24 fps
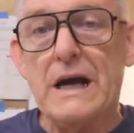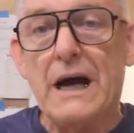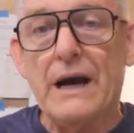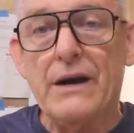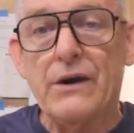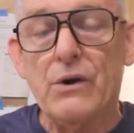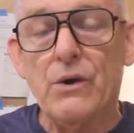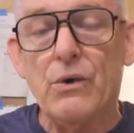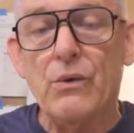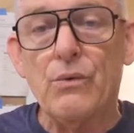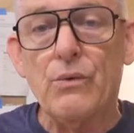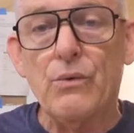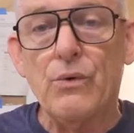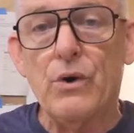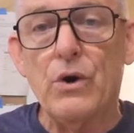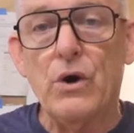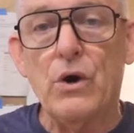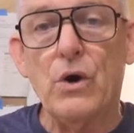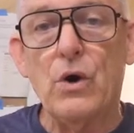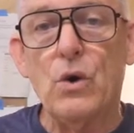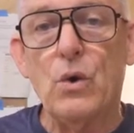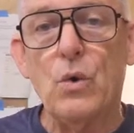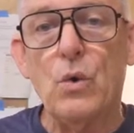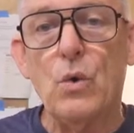I don't
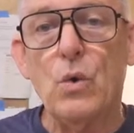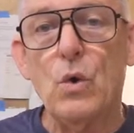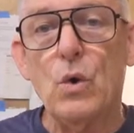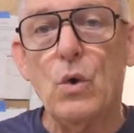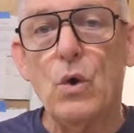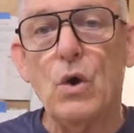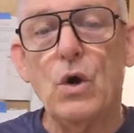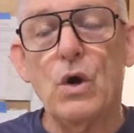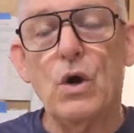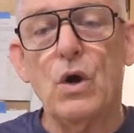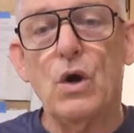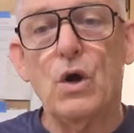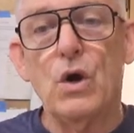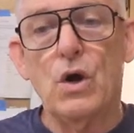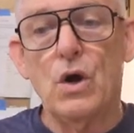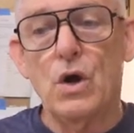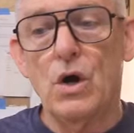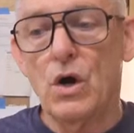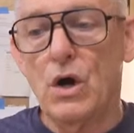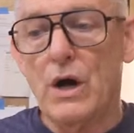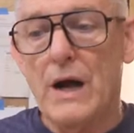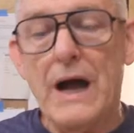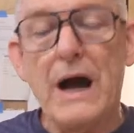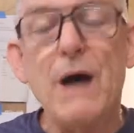know
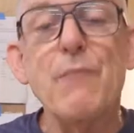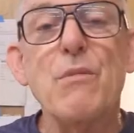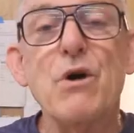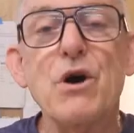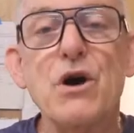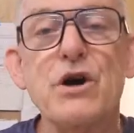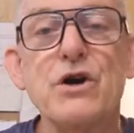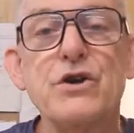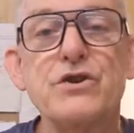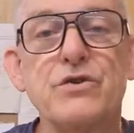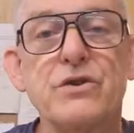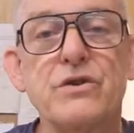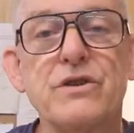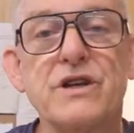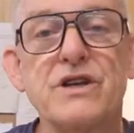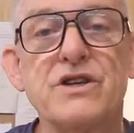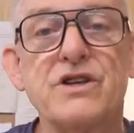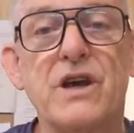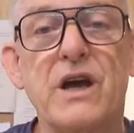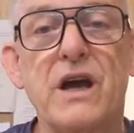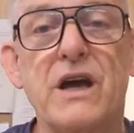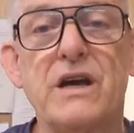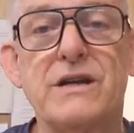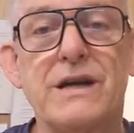uh, how much in this
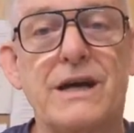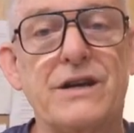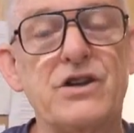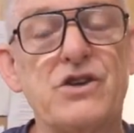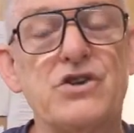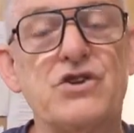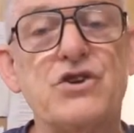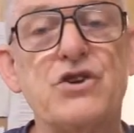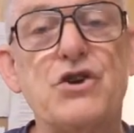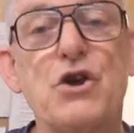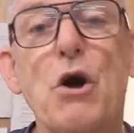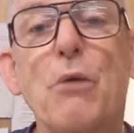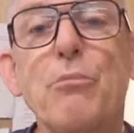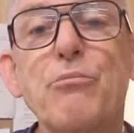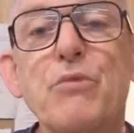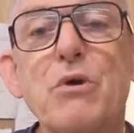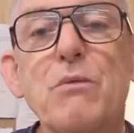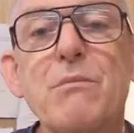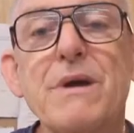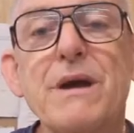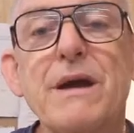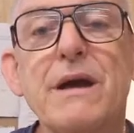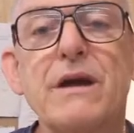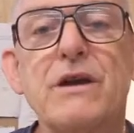case. I just dumped
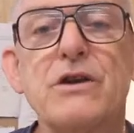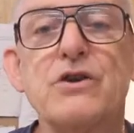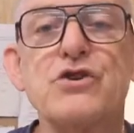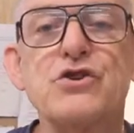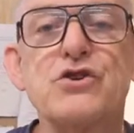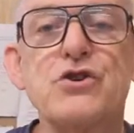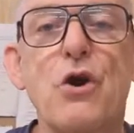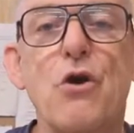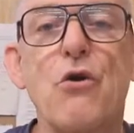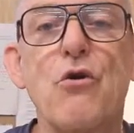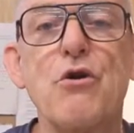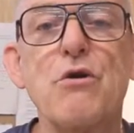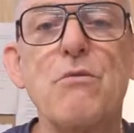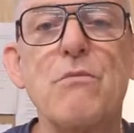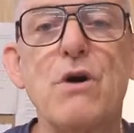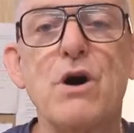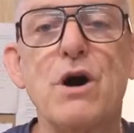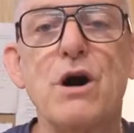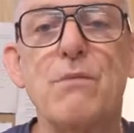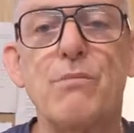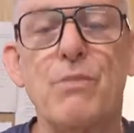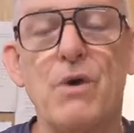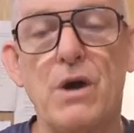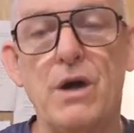them in, stirred them
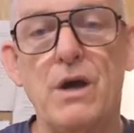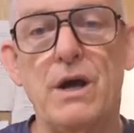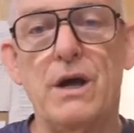up,